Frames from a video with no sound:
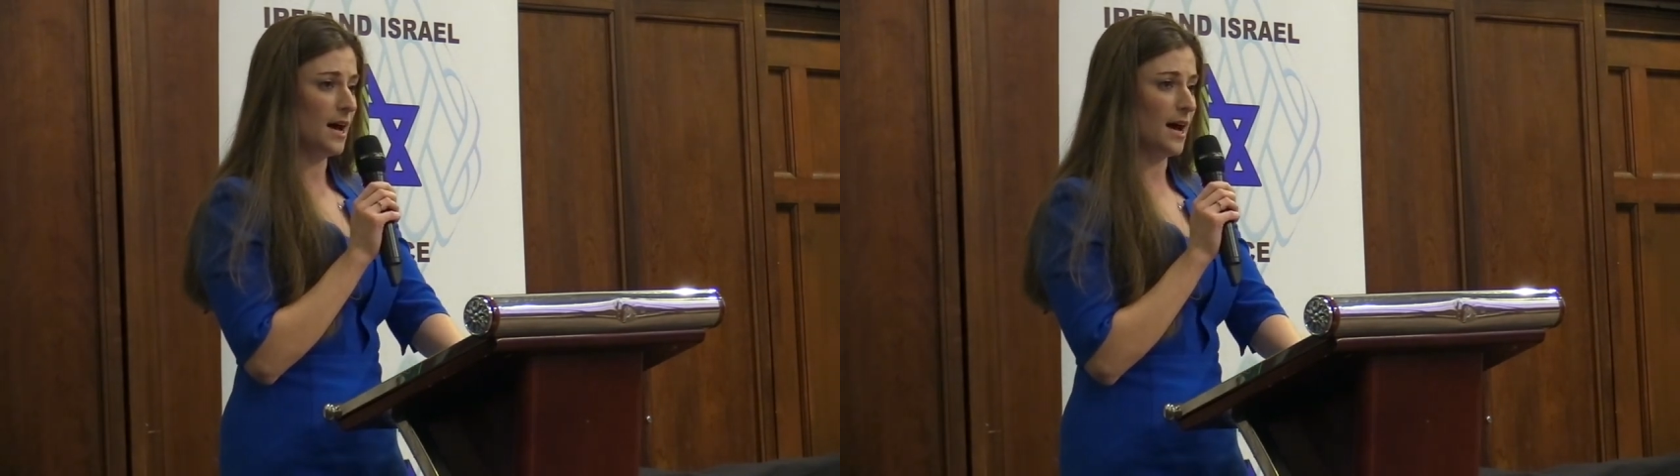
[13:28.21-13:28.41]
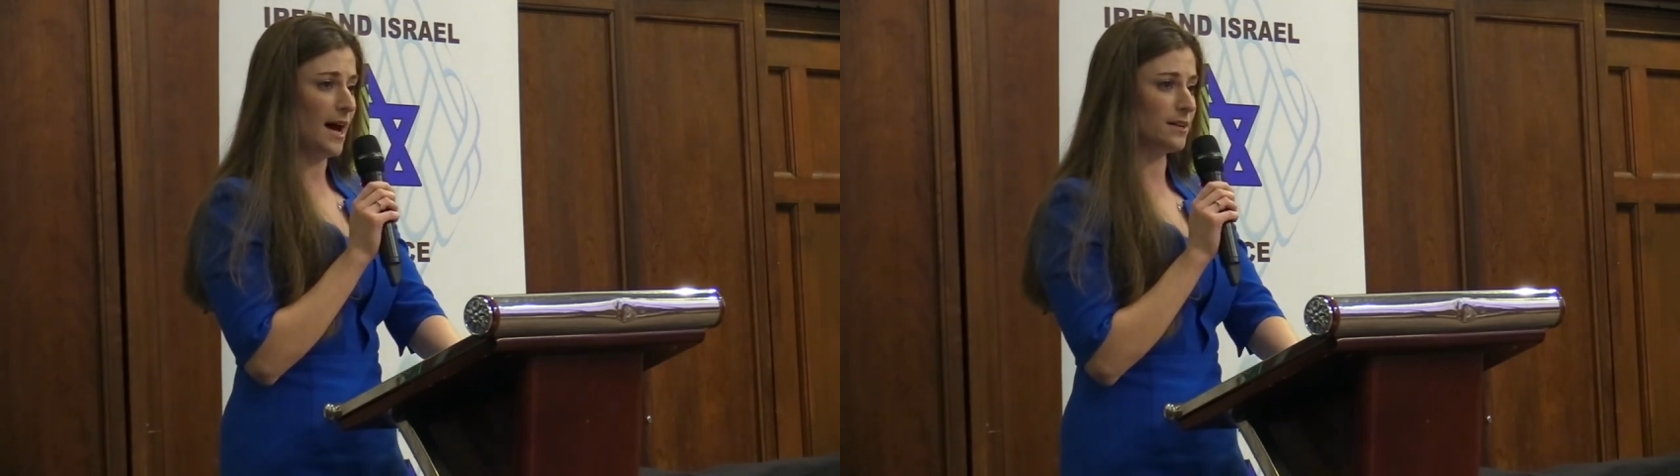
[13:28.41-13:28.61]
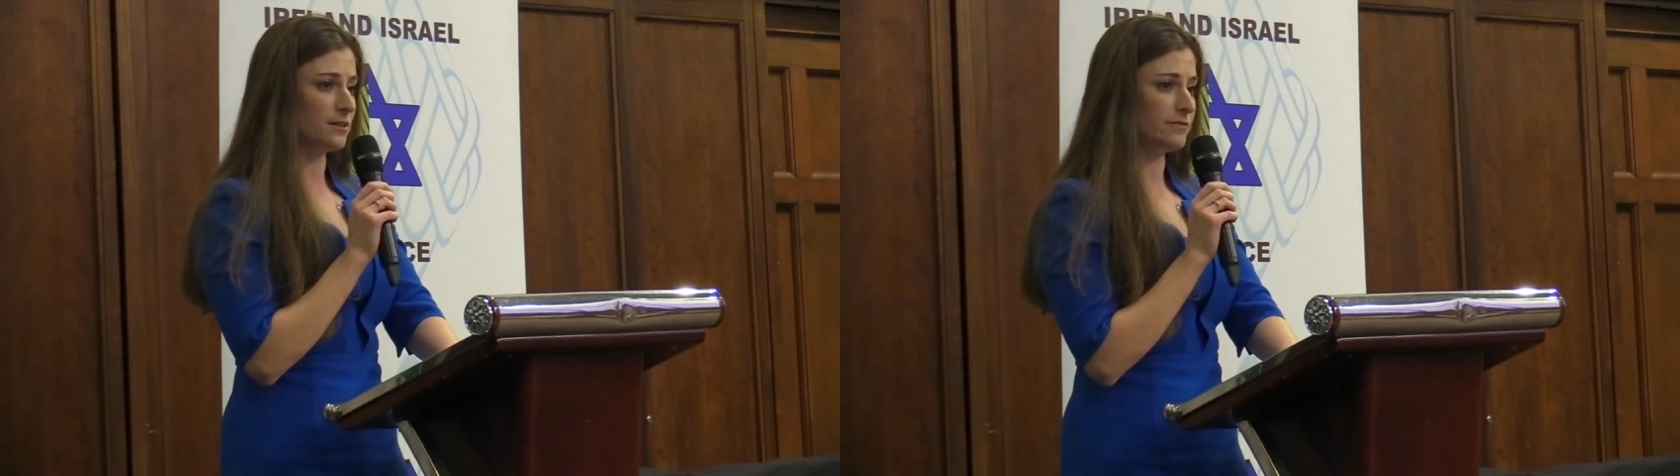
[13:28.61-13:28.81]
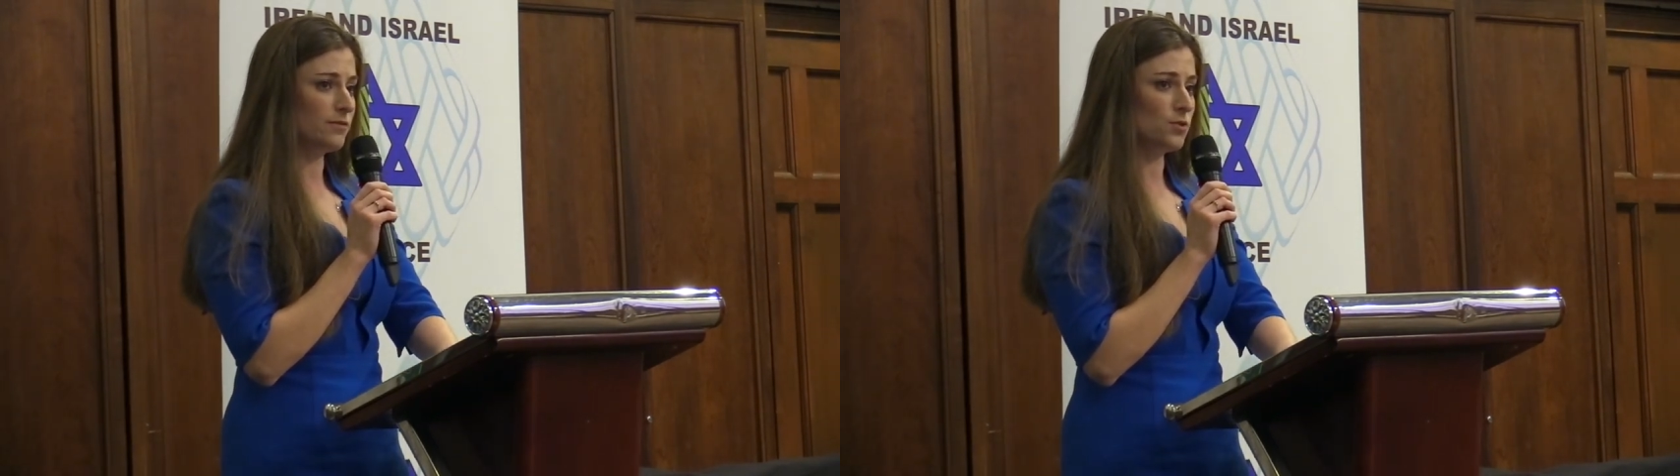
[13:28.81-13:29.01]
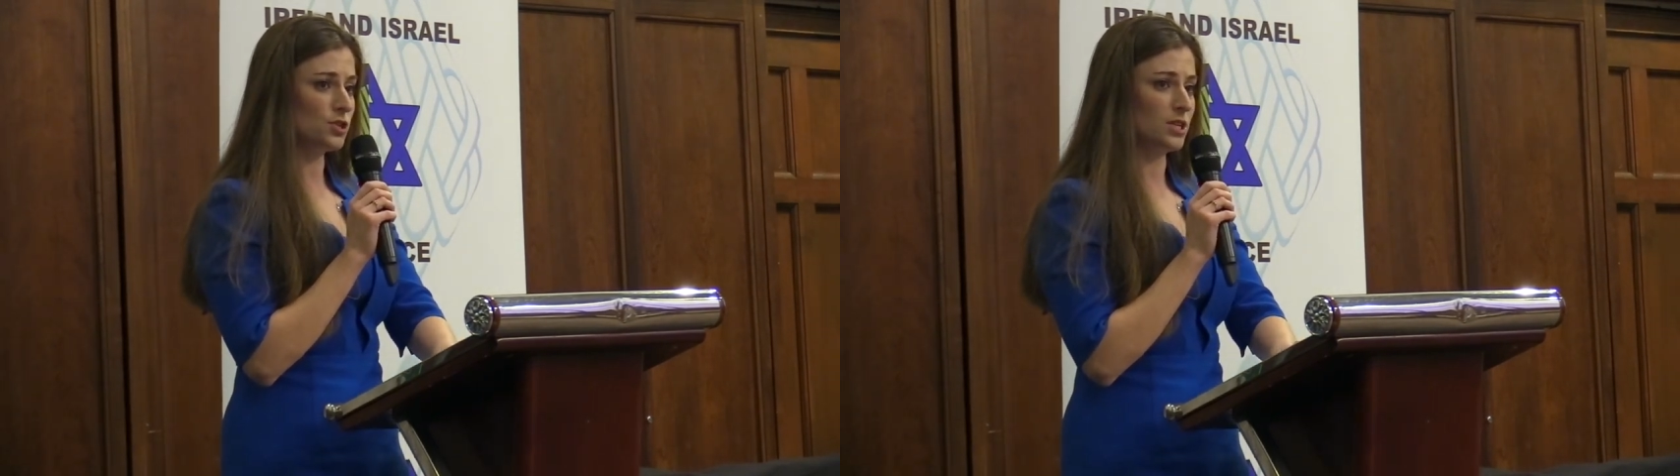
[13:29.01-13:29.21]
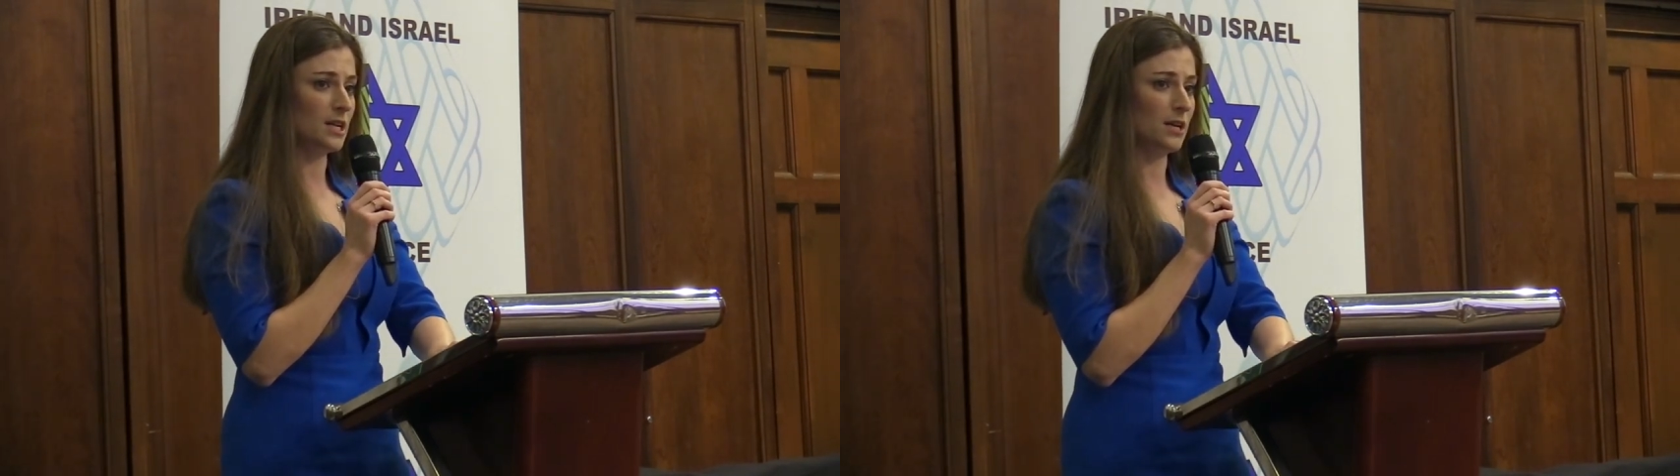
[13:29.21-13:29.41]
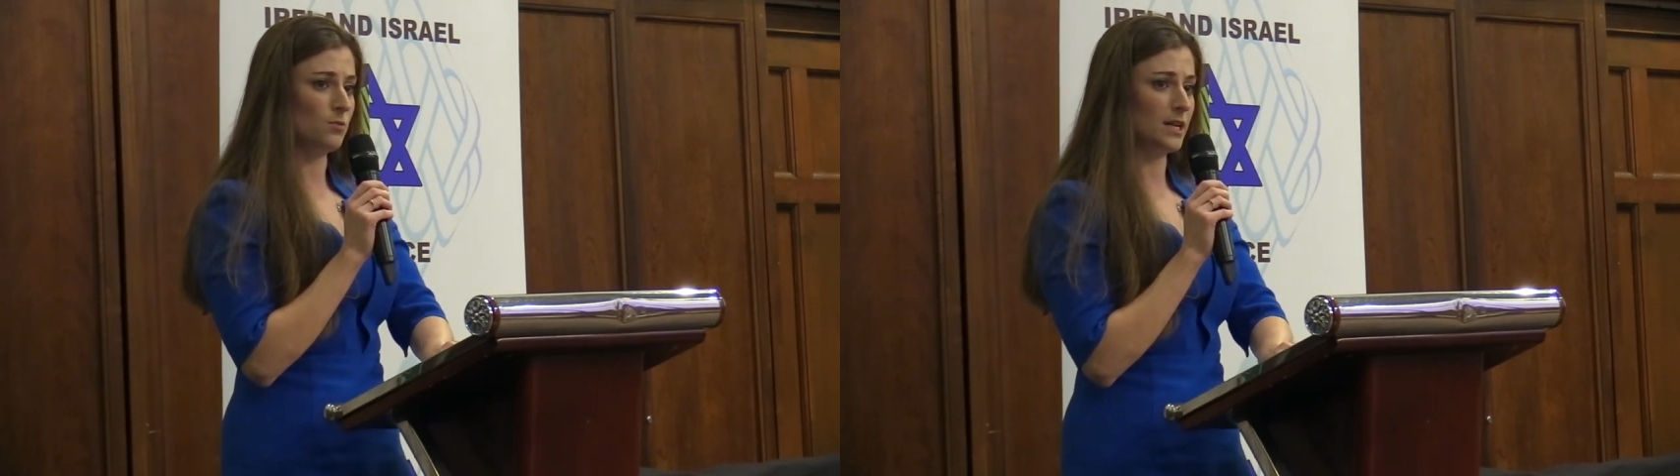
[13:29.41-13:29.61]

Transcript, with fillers: Uh, and unfortunately,